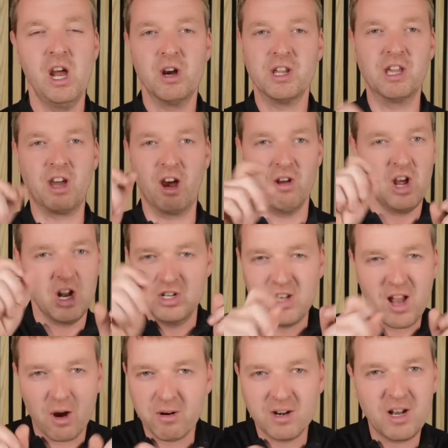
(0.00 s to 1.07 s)
You go
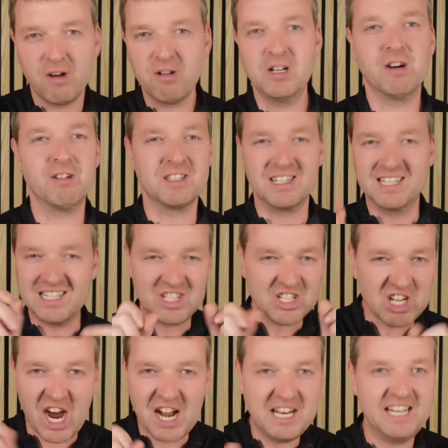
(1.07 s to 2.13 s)
lower and lower and lower into these
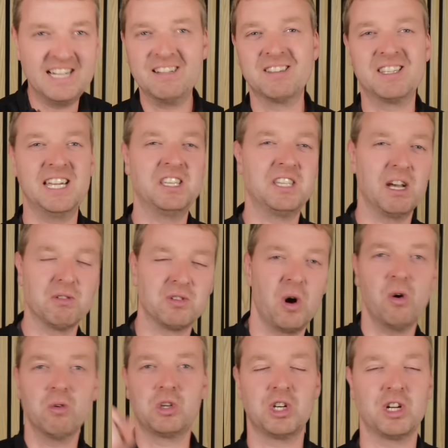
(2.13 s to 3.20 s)
tiny little details.
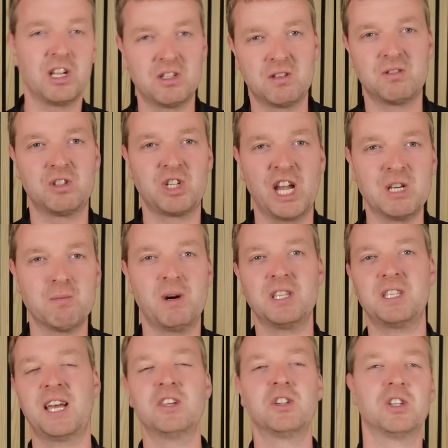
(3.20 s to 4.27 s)
Oh, should I change my
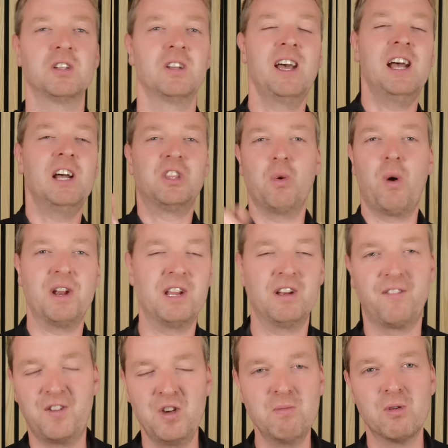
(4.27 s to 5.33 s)
tension? Do I need a
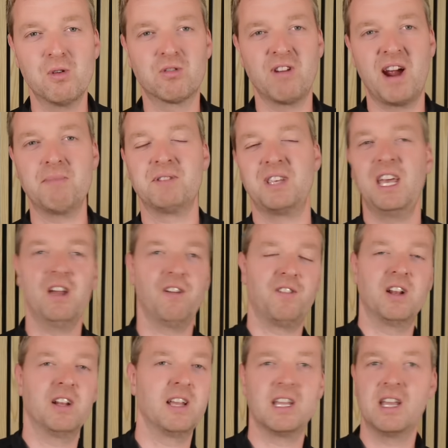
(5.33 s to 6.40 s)
few more grams here?
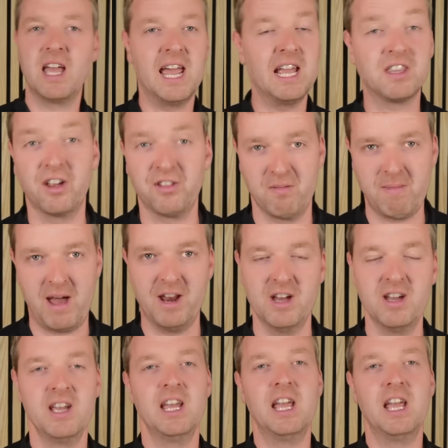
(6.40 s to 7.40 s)
It doesn't matter.